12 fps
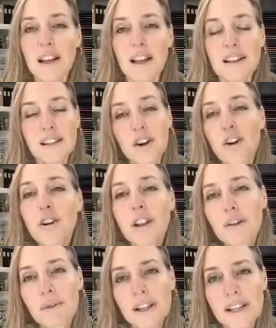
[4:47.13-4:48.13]
it's an
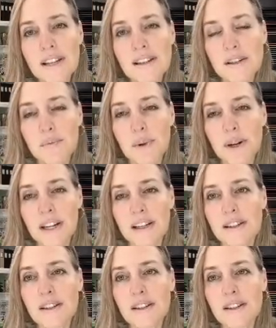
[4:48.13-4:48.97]
early release is what it is.